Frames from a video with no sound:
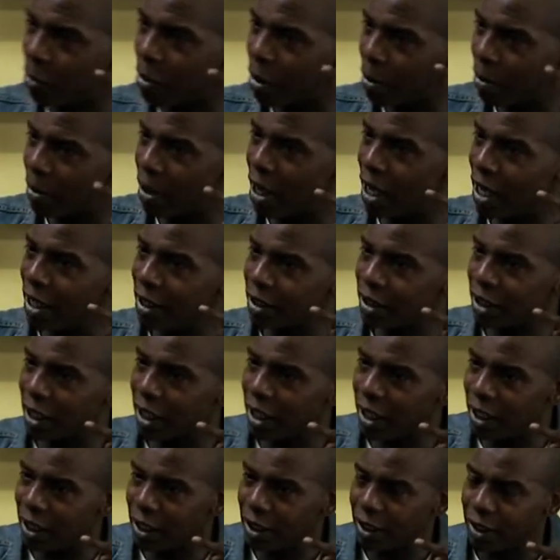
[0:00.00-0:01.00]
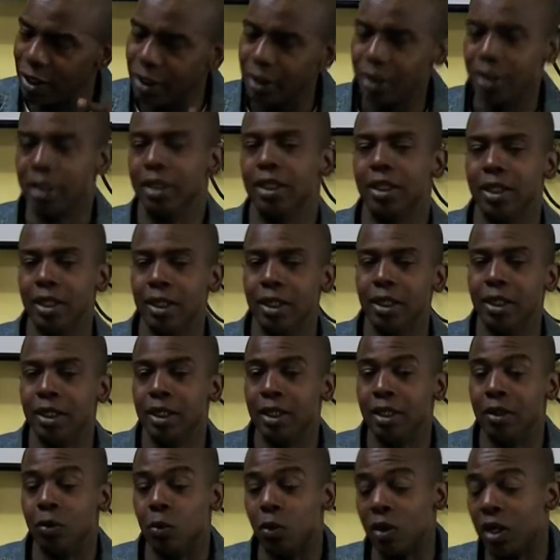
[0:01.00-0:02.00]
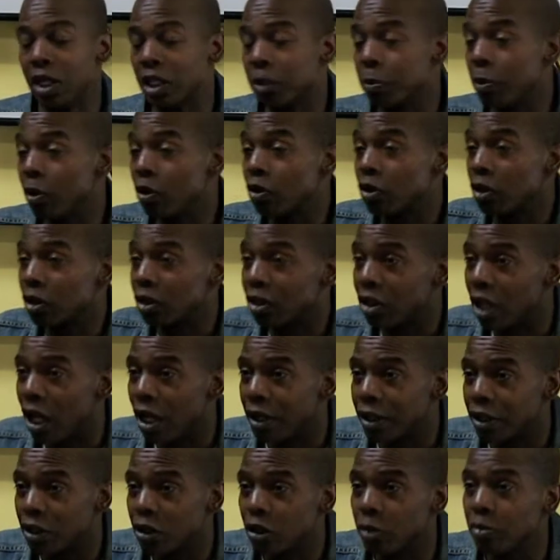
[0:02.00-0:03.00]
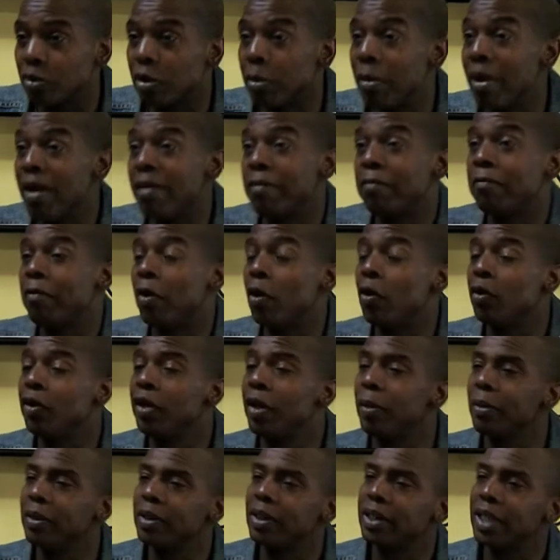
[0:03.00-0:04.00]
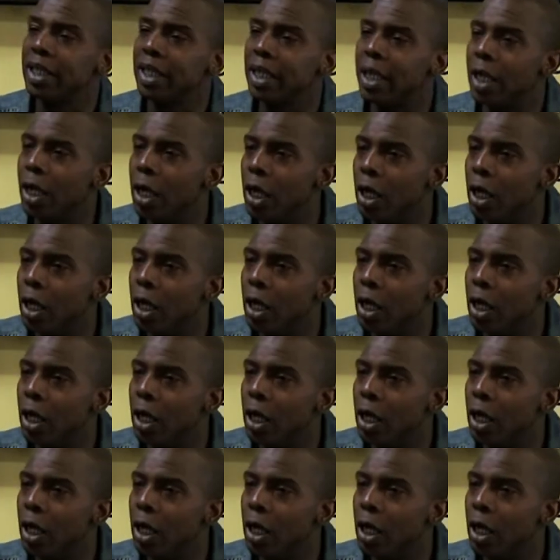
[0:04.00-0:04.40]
in my mind, yeah? When I was supposed to start the job, the man phoned up and said,